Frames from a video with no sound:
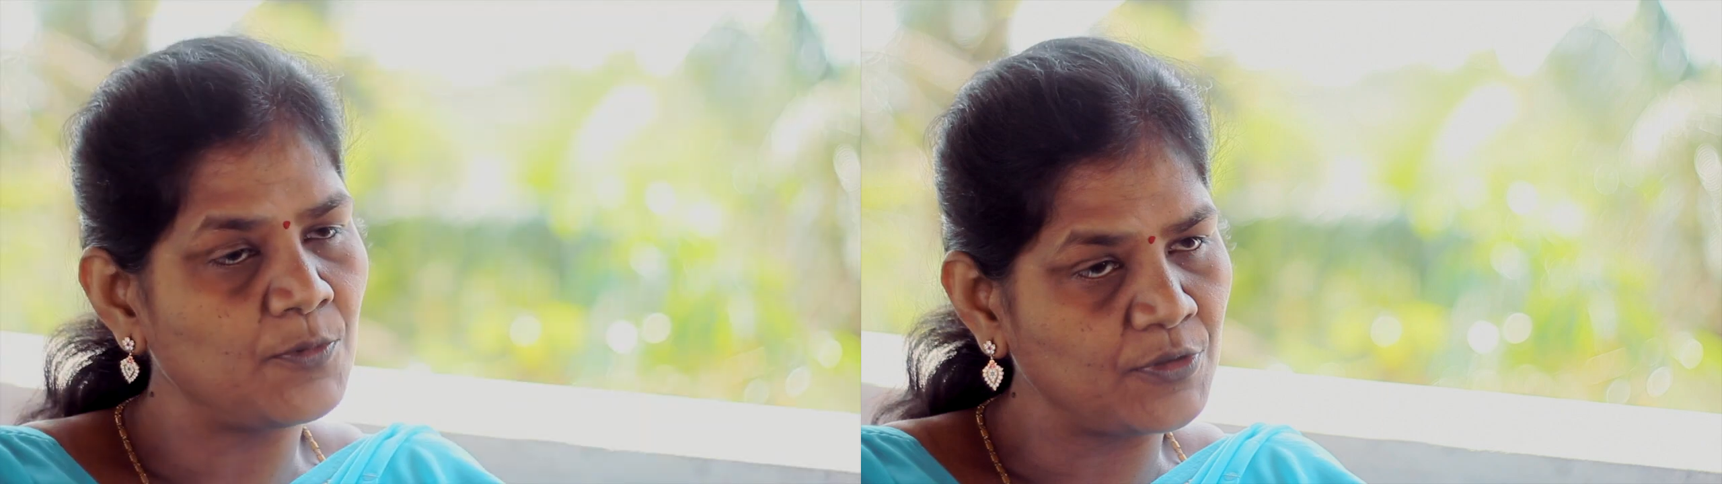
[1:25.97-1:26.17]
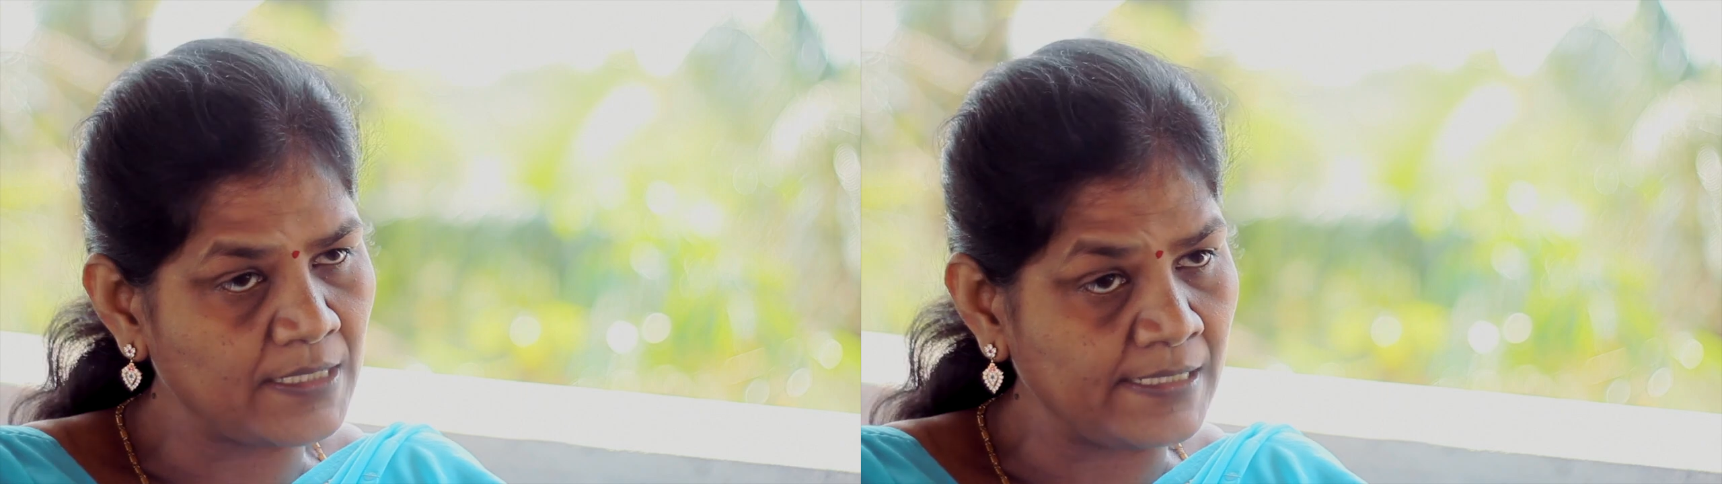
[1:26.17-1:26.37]

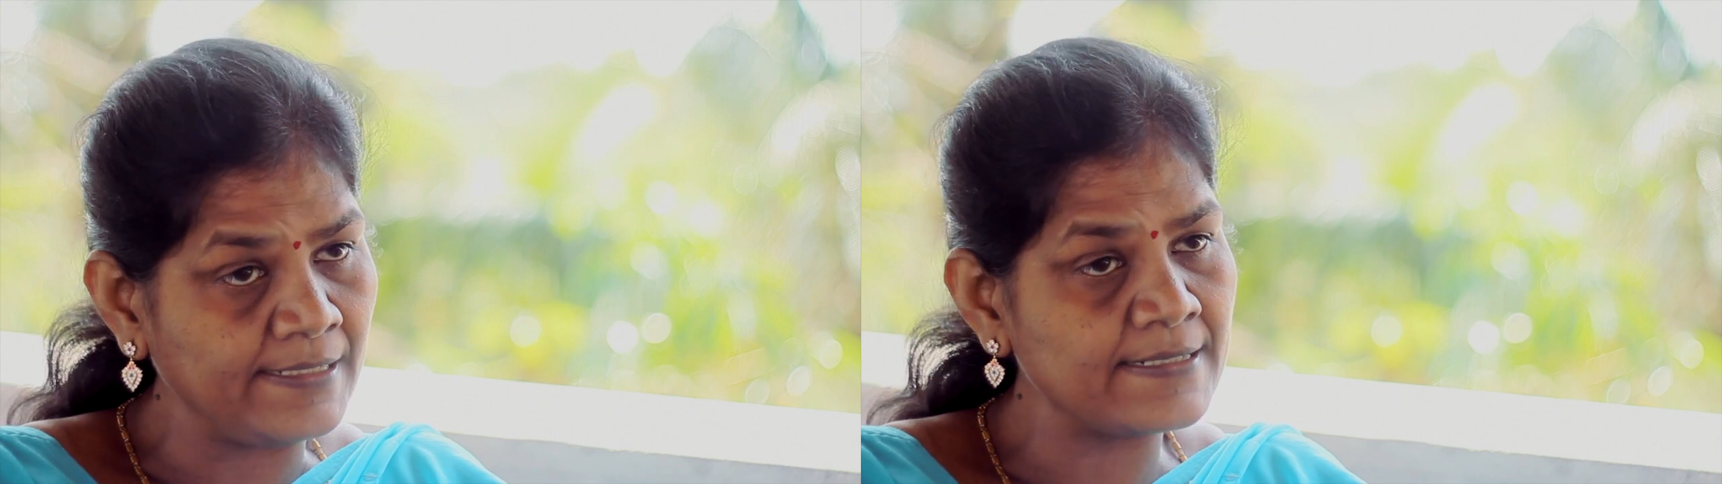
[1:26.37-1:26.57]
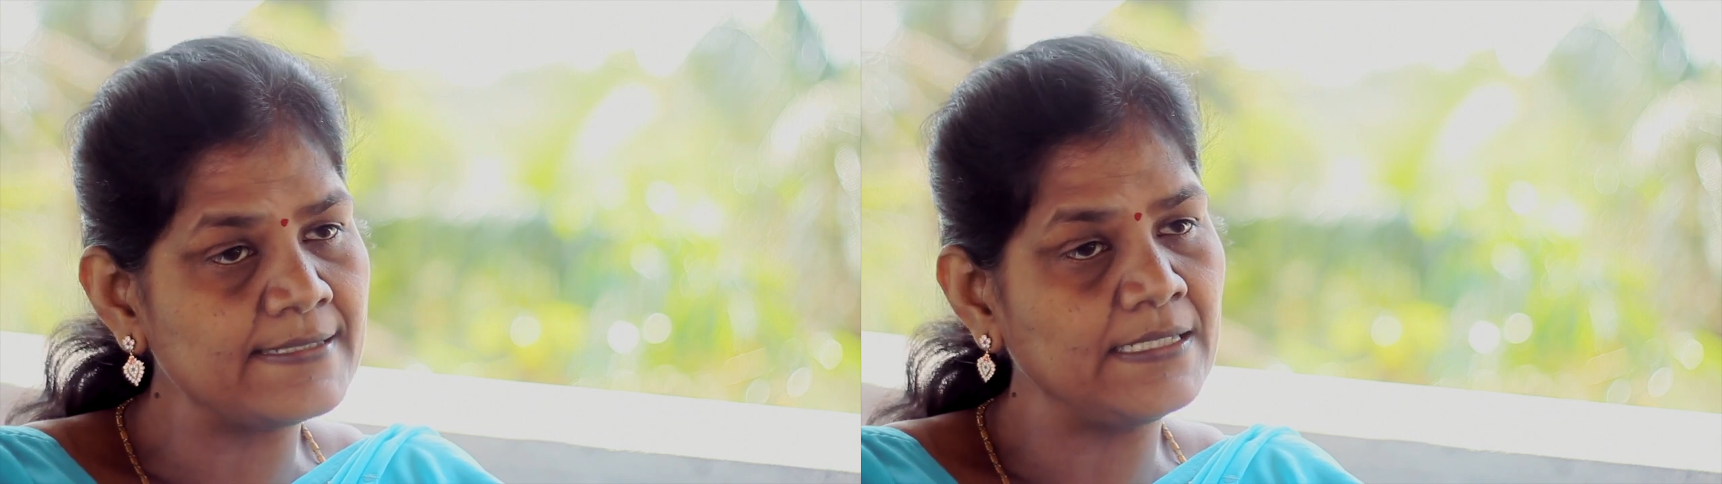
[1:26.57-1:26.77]
about credit
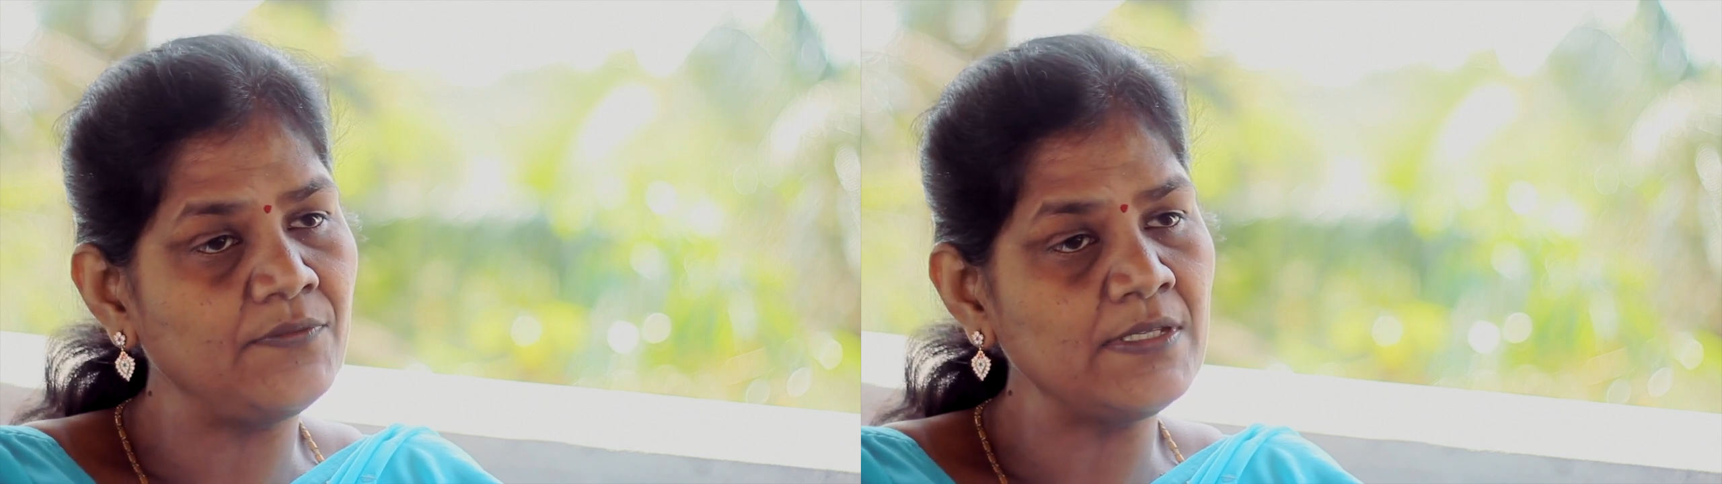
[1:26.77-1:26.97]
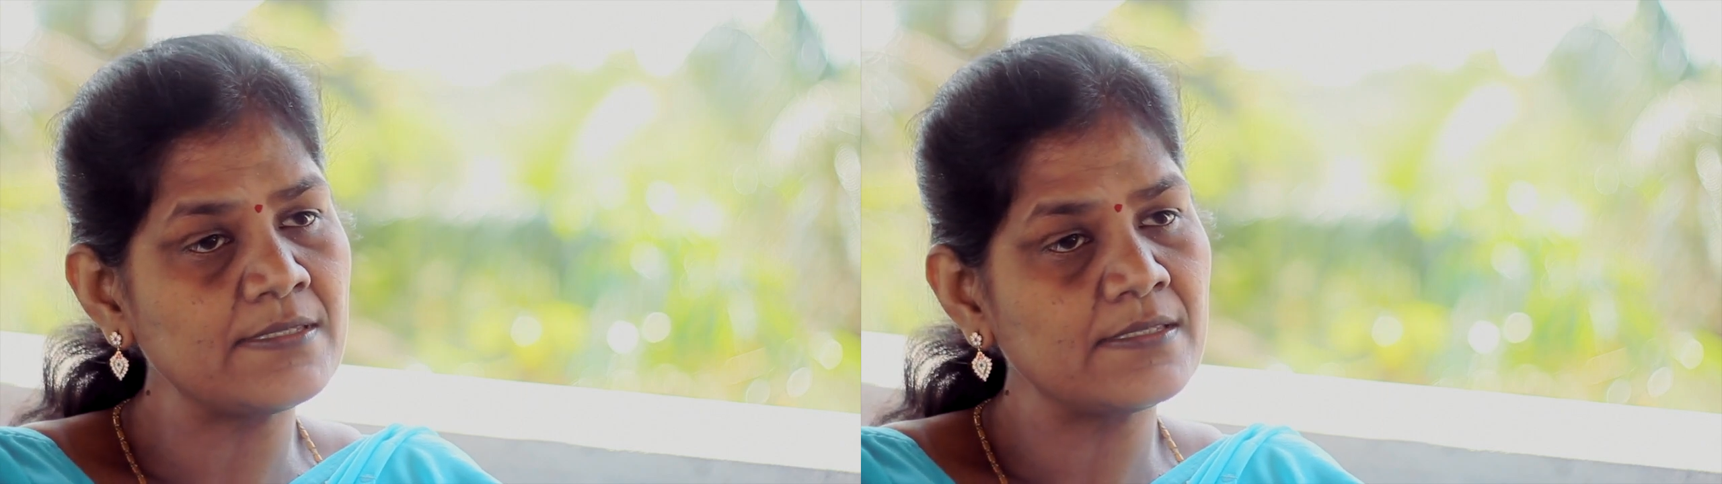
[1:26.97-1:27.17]
and
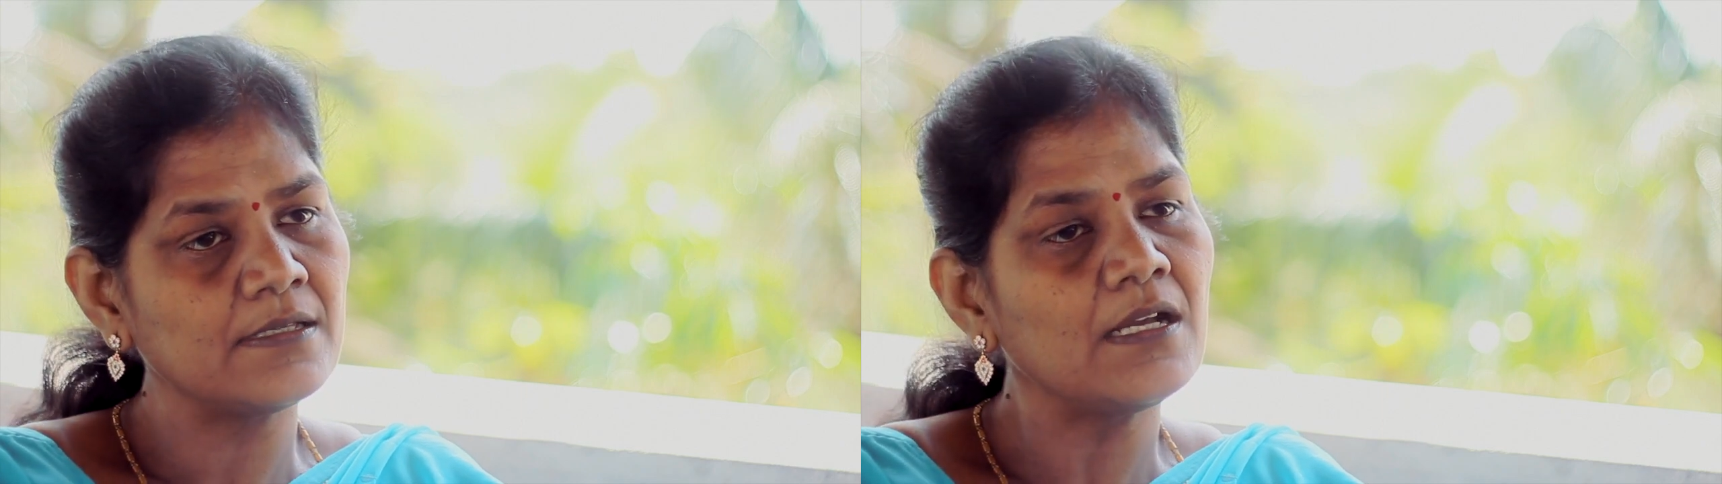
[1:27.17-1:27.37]
savings,